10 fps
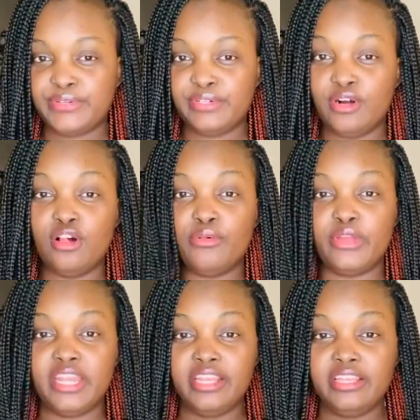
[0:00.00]

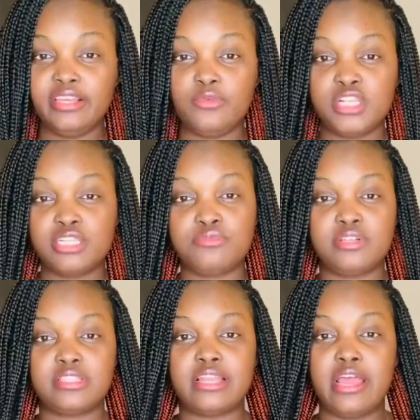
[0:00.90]
already, which
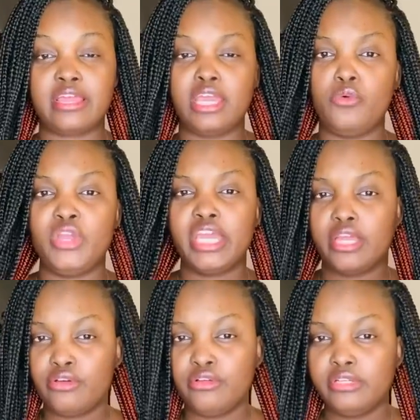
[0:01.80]
was like a week
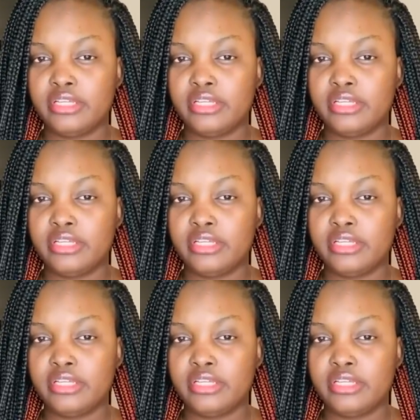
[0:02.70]
ago,